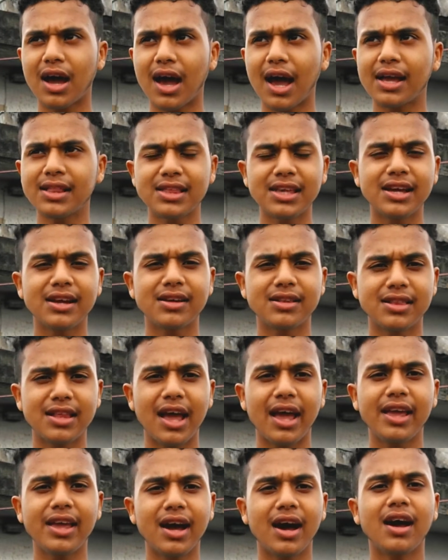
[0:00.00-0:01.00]
I think
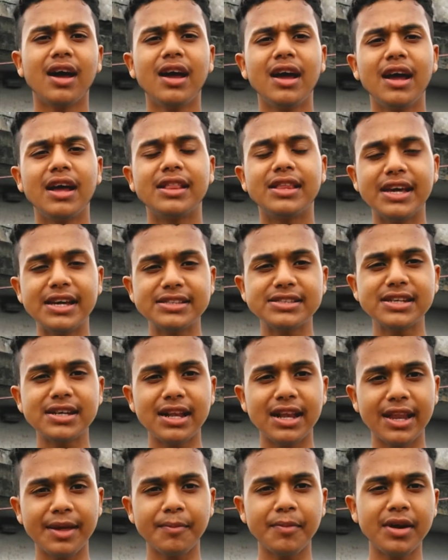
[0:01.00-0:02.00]
that, yeah, there is a
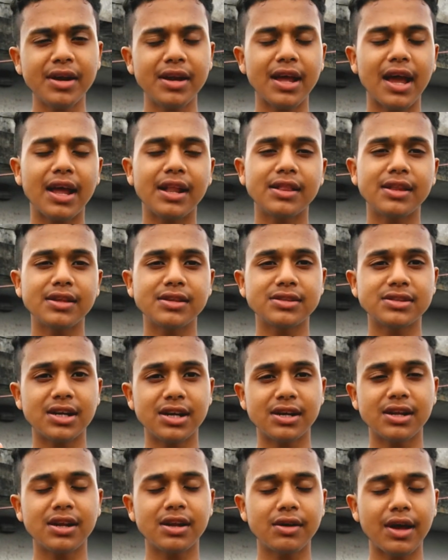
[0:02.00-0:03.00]
limit and a
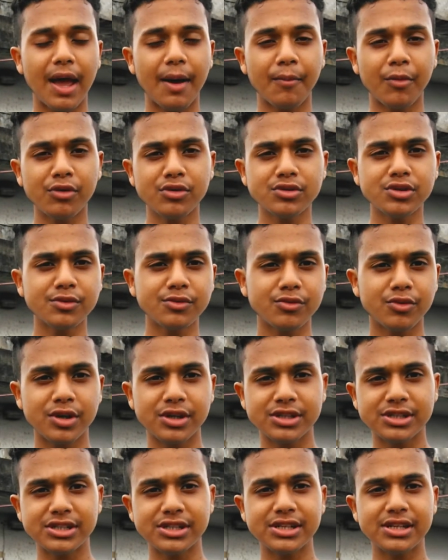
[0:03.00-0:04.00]
certain amount of
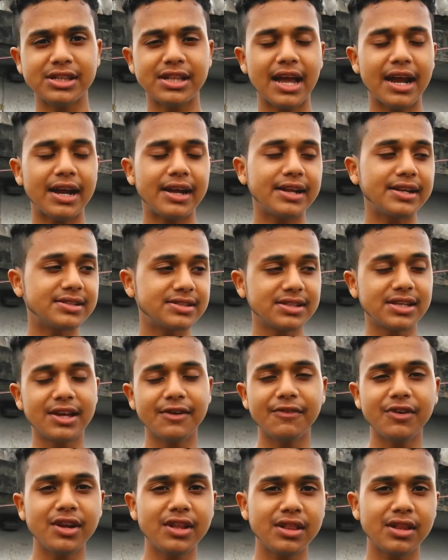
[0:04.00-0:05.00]
quantity that it's
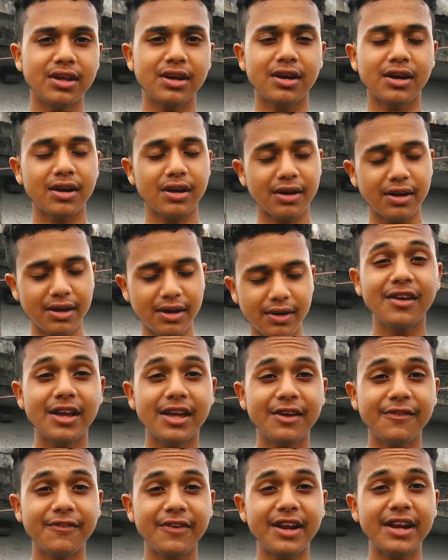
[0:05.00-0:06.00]
given
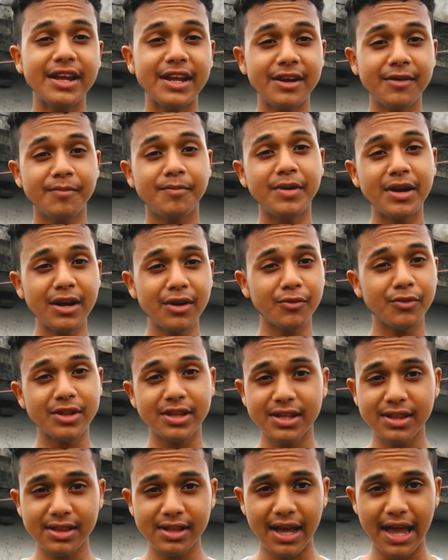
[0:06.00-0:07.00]
inbuilt
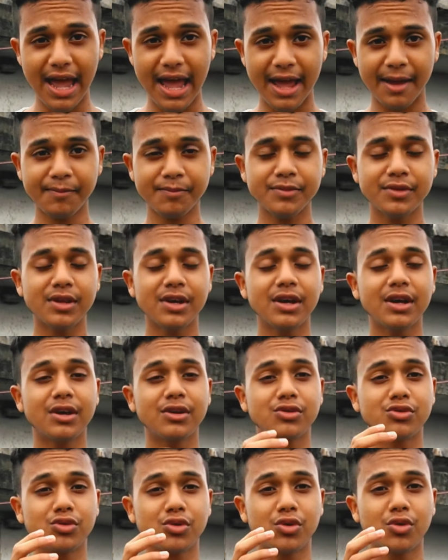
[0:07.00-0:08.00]
within the apps.
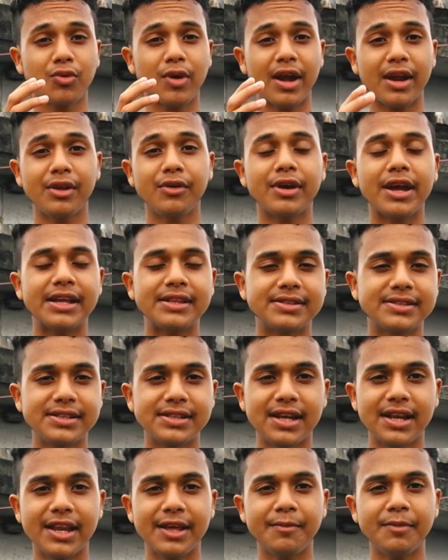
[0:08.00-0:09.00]
So where you can see
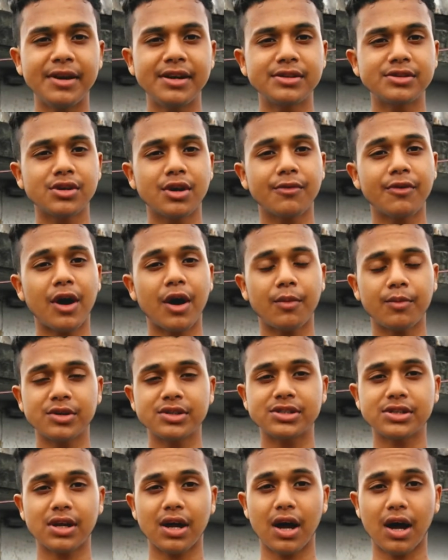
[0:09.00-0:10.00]
the limits of how
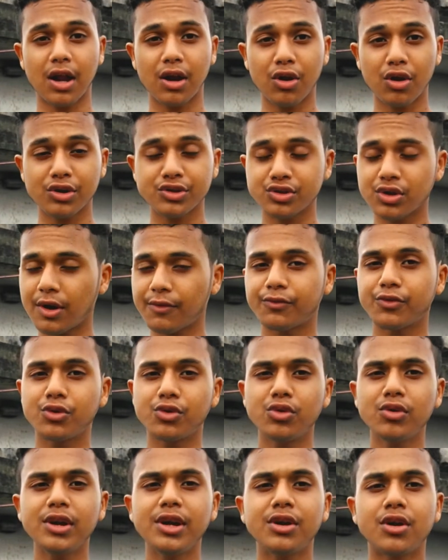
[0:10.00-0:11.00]
much unlocks you have to
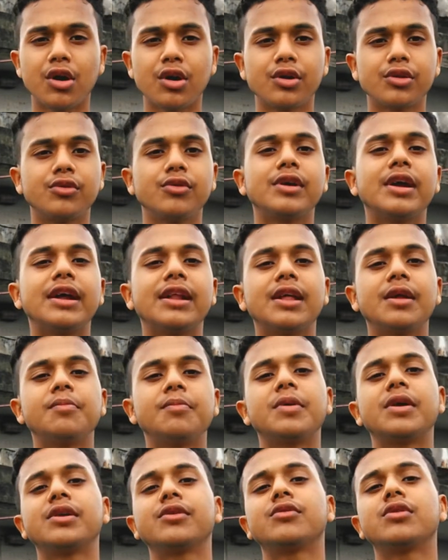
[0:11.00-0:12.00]
do in order to get that
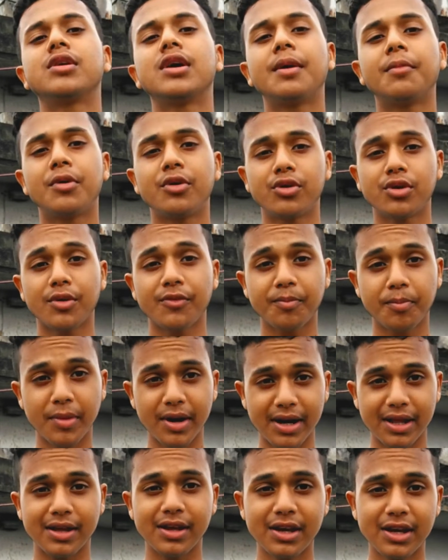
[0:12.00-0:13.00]
particular amount of
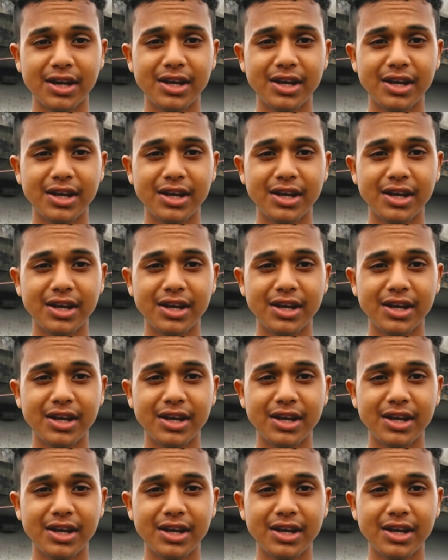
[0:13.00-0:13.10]
money.